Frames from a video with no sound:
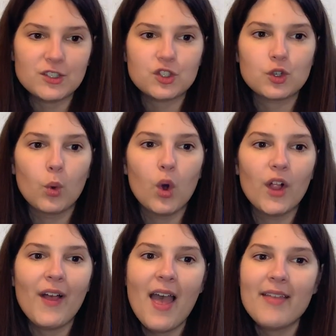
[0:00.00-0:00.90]

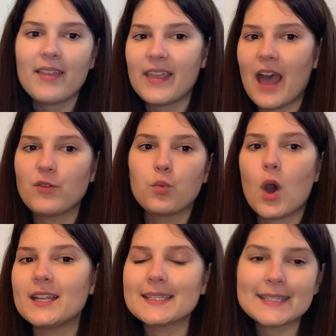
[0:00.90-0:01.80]
school, then they have a
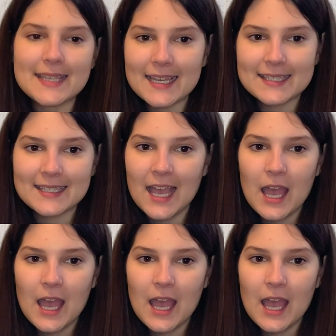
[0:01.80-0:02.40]
1 6